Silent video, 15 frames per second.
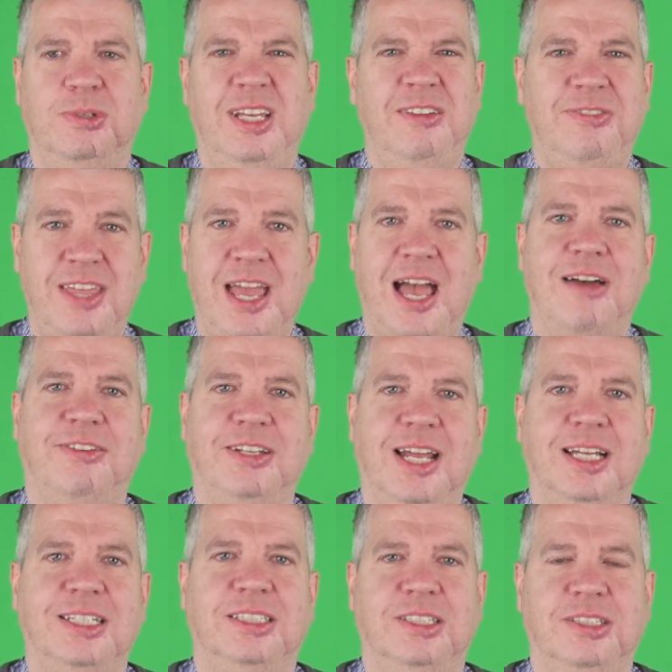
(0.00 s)
If they have an
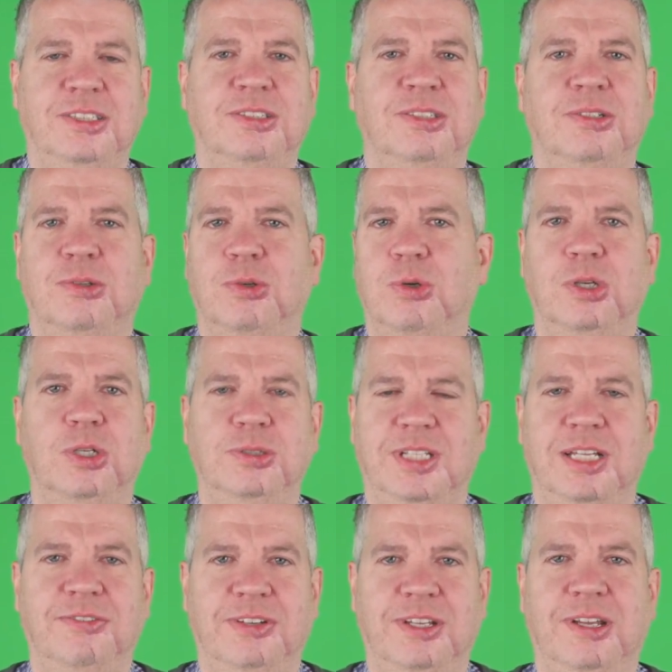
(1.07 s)
accident or lose their